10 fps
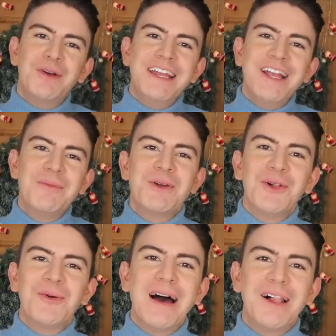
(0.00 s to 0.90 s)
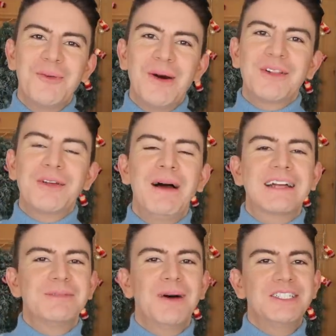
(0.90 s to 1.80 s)
Hope you're all well. Welcome
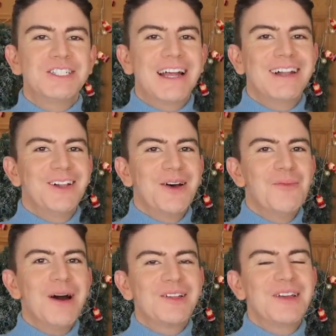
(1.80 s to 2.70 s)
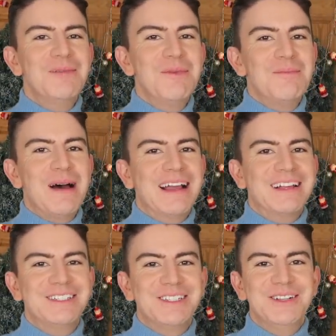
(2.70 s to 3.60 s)
back to my channel and welcome
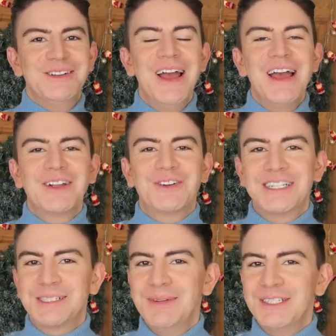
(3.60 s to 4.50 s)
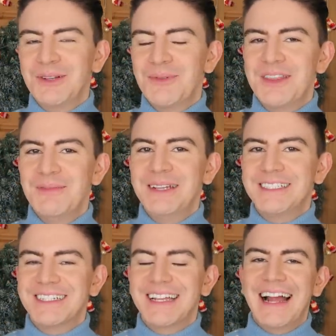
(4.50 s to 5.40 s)
back to Christmas with
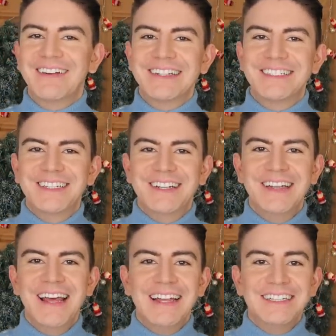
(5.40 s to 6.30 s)
Mr. Carrington.